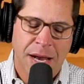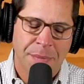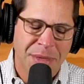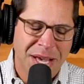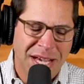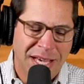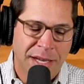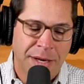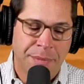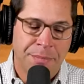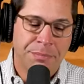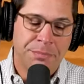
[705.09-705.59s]
I'm
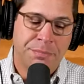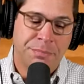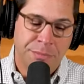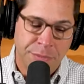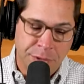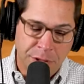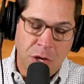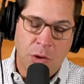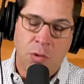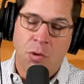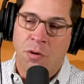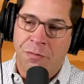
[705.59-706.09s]
not going to
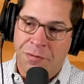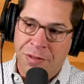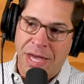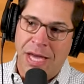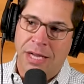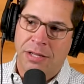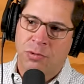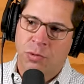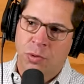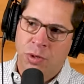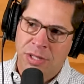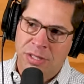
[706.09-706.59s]
go over
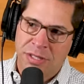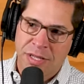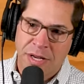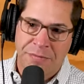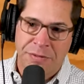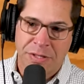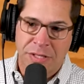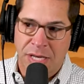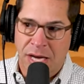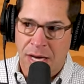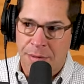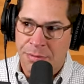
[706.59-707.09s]
that
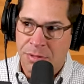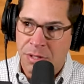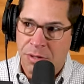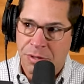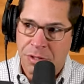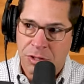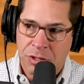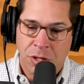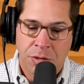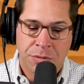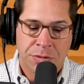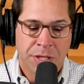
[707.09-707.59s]
27 times on the
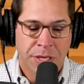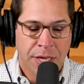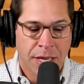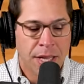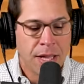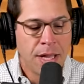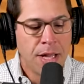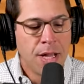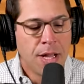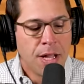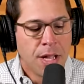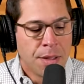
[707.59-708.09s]
show today,
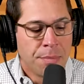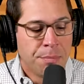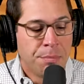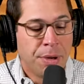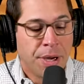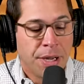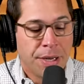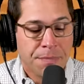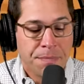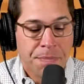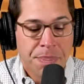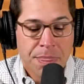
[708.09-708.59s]

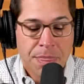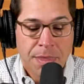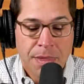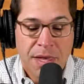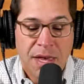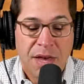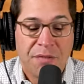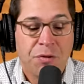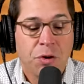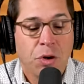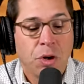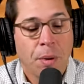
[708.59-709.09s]
but
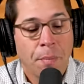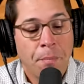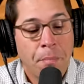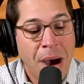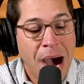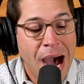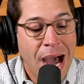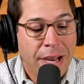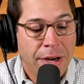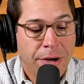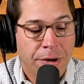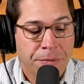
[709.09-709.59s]
if you're a
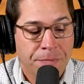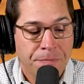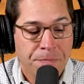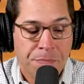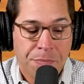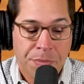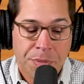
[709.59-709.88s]
buyer